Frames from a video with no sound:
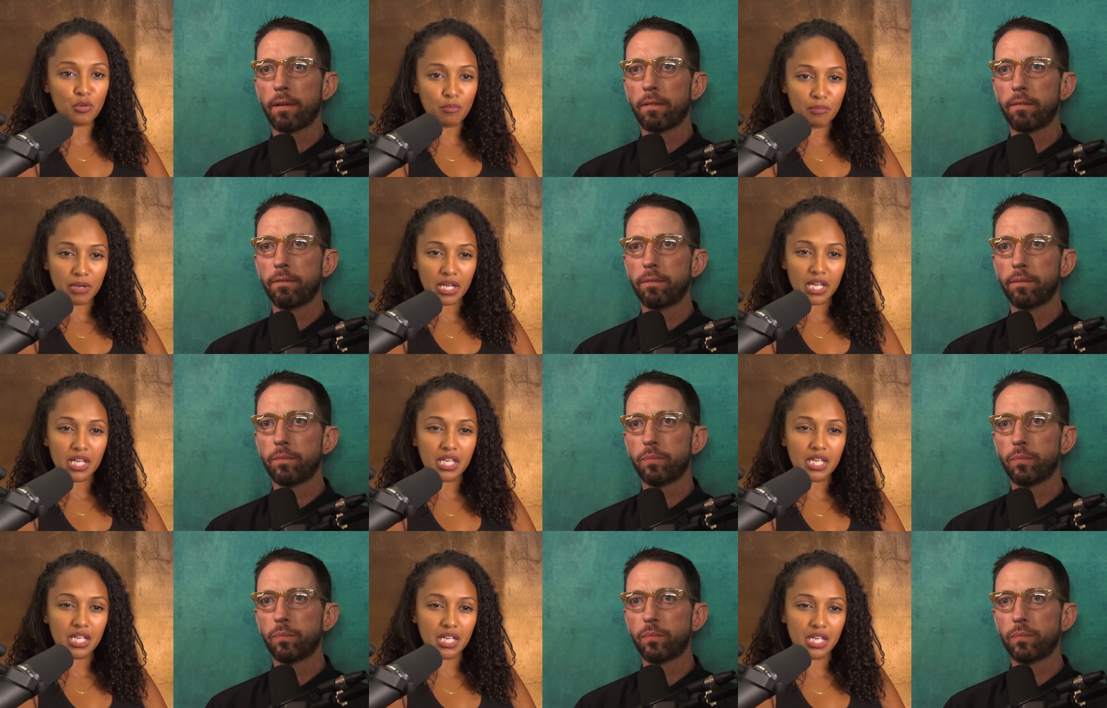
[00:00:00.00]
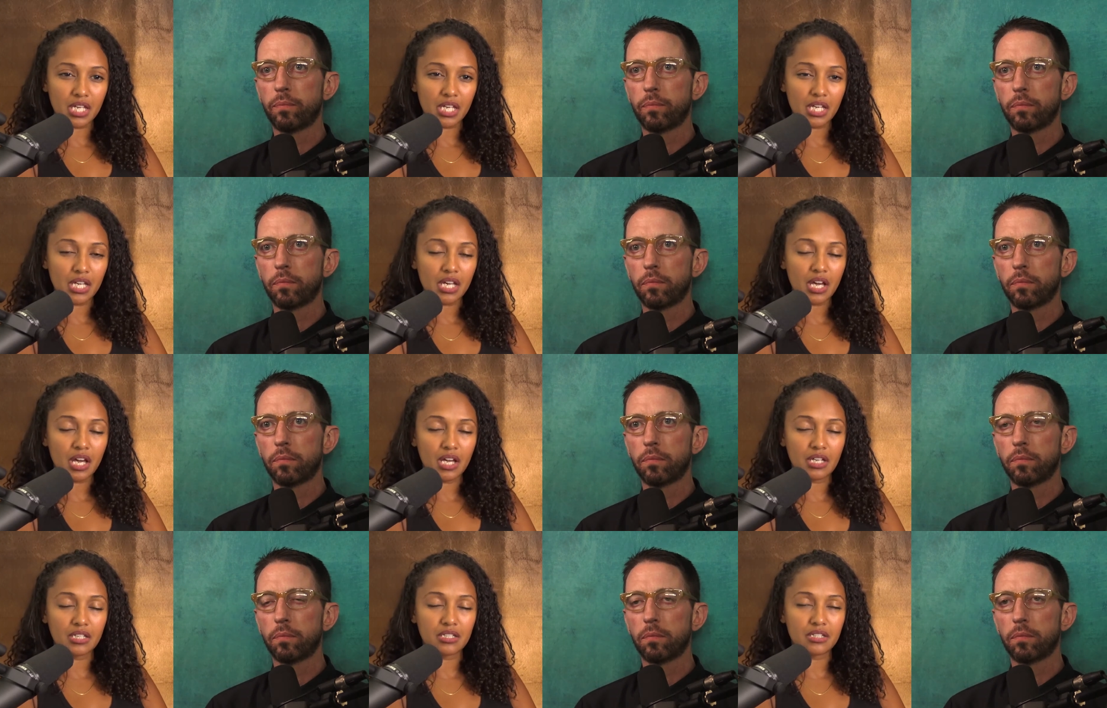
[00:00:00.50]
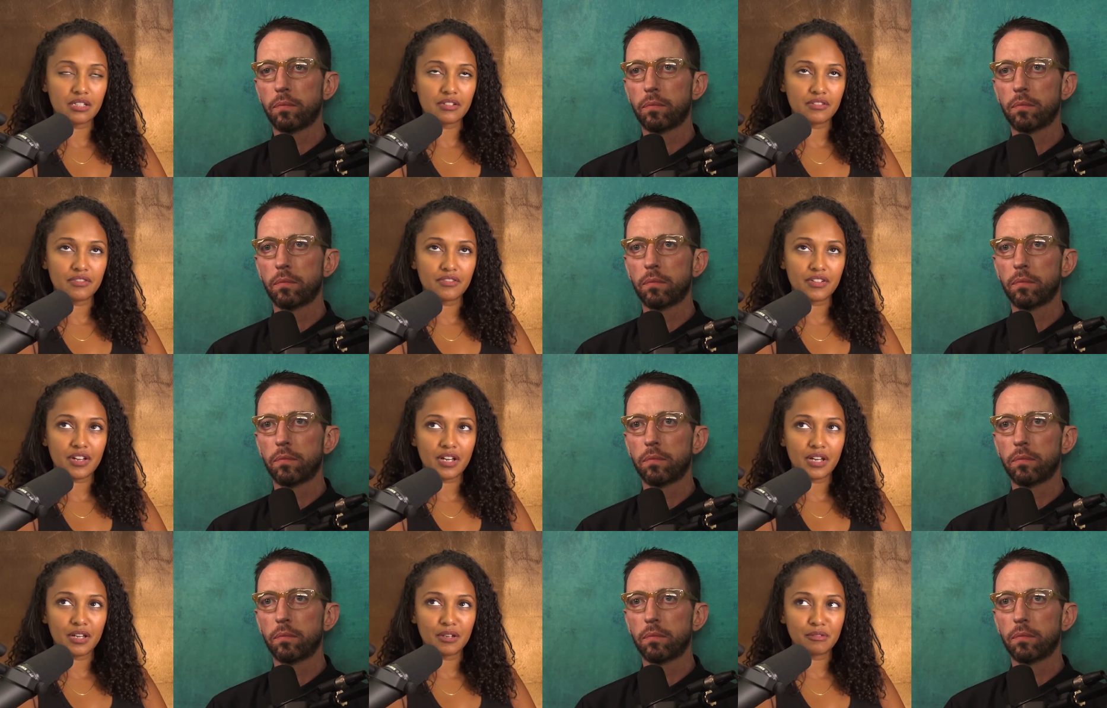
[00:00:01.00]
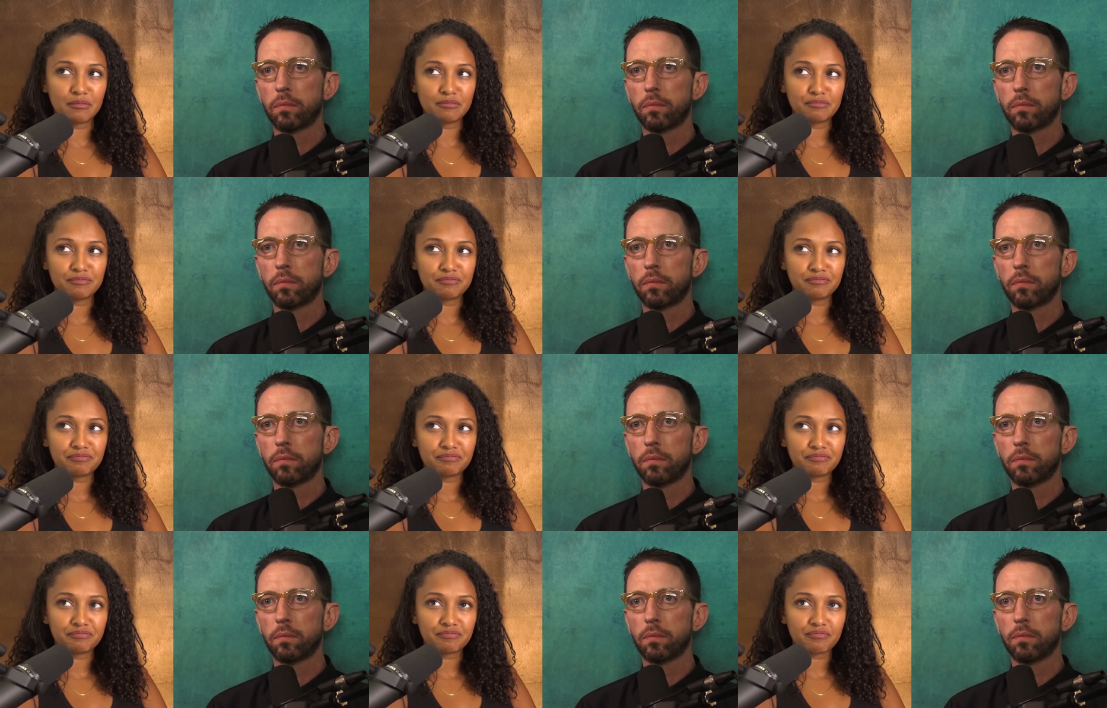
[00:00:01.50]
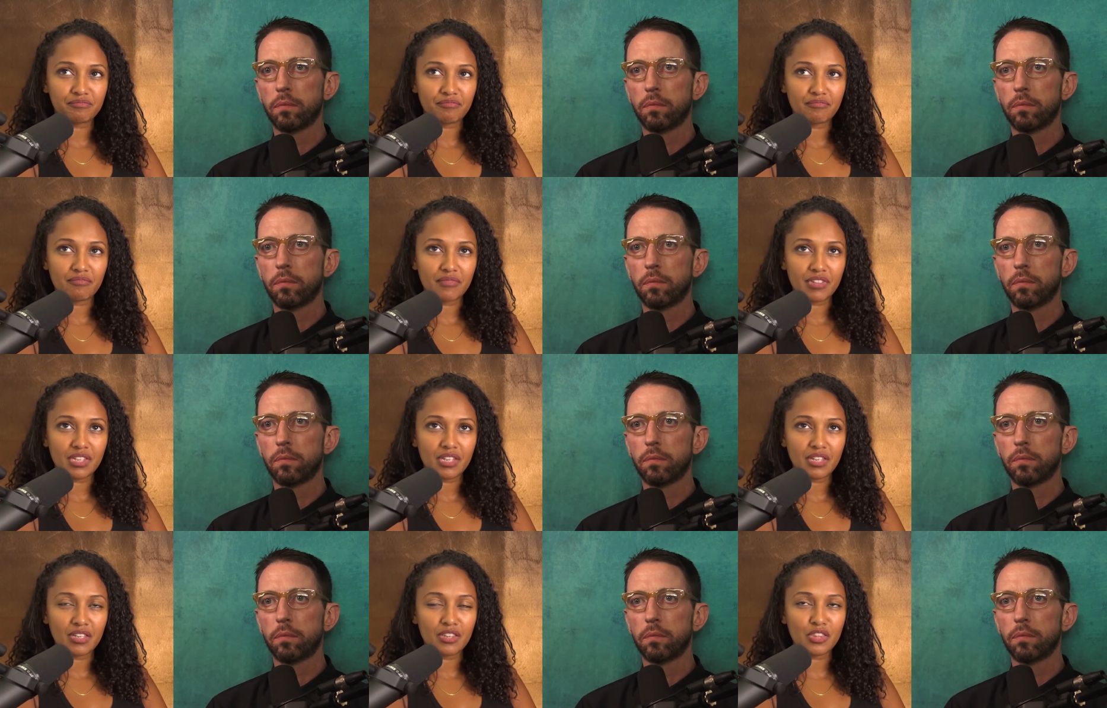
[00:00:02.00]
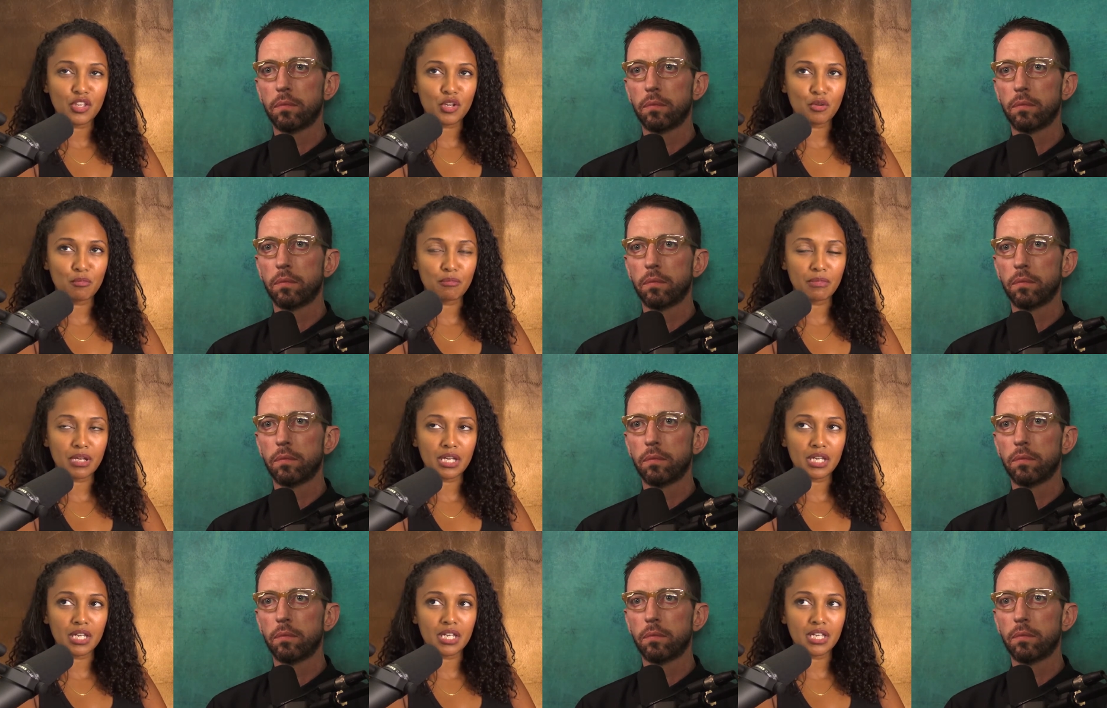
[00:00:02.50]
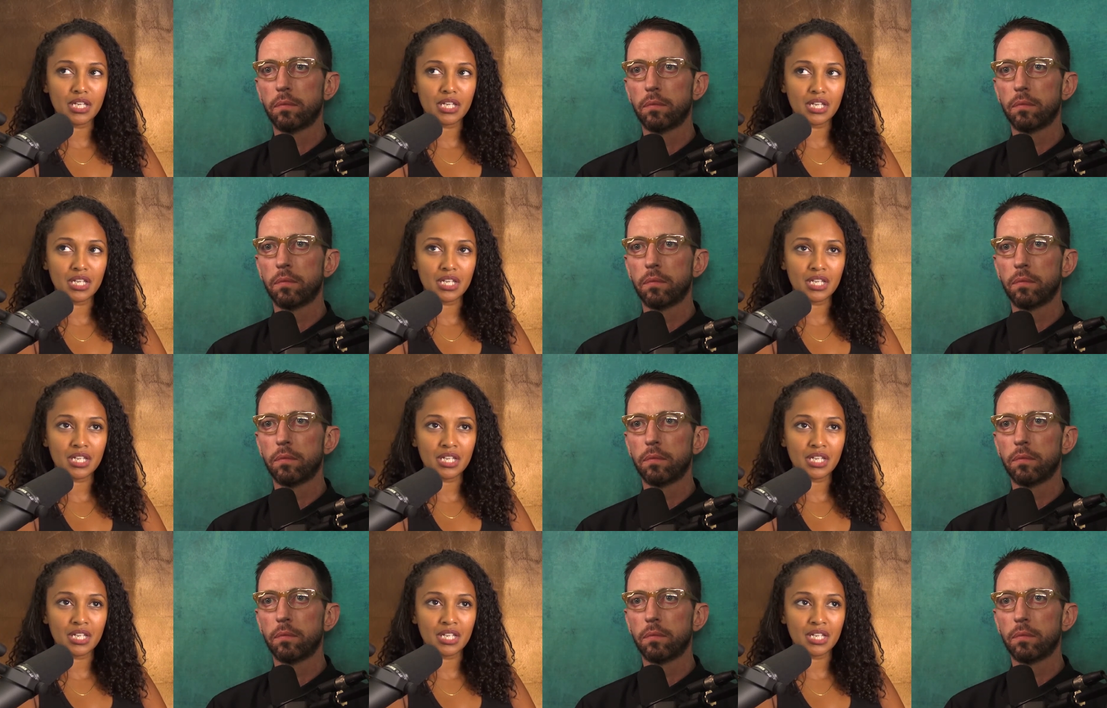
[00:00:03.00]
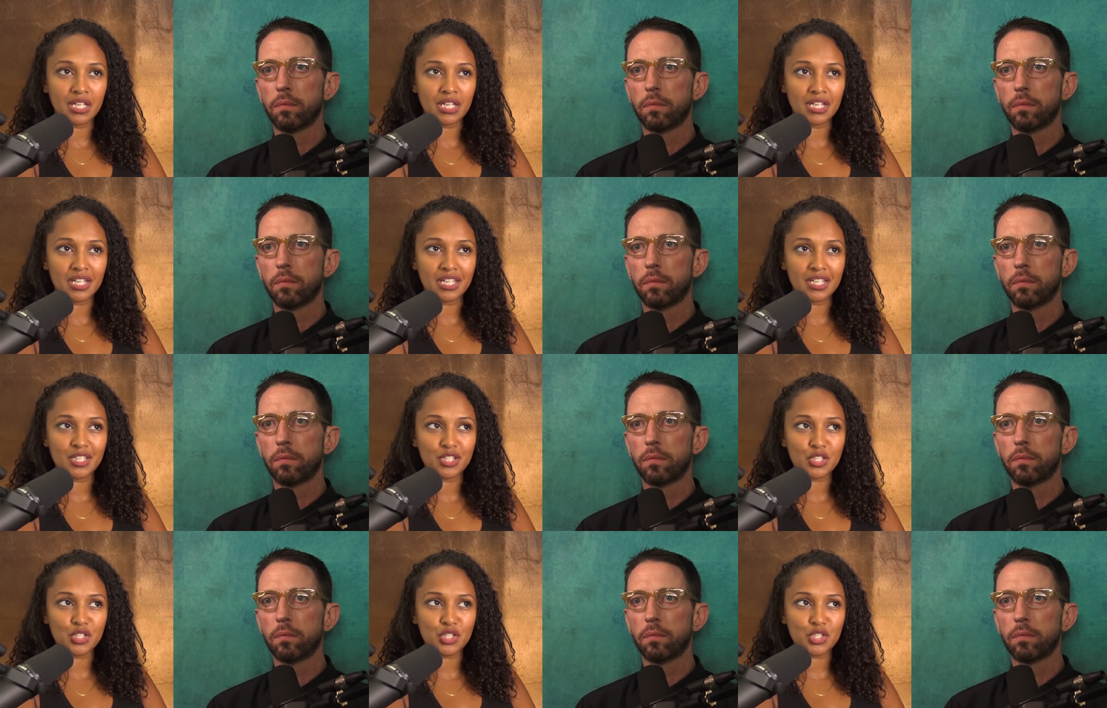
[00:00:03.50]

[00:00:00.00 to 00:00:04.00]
Speaker 1: they're making kind of, um, they're making